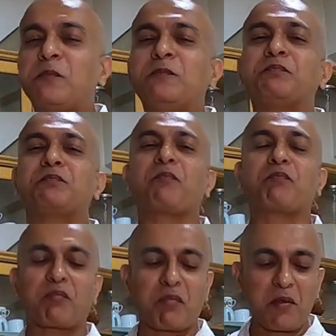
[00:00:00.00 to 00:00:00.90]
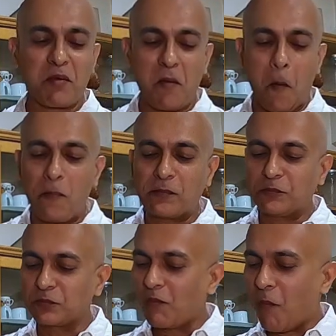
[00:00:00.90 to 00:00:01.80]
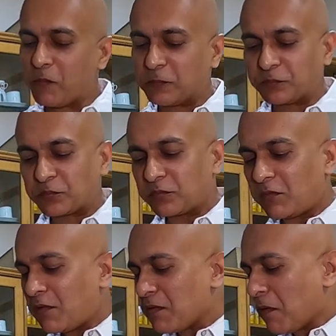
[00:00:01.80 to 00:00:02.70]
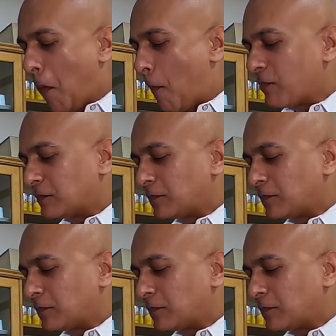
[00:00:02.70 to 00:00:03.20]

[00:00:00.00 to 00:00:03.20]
Mm. That prawn has soaked up that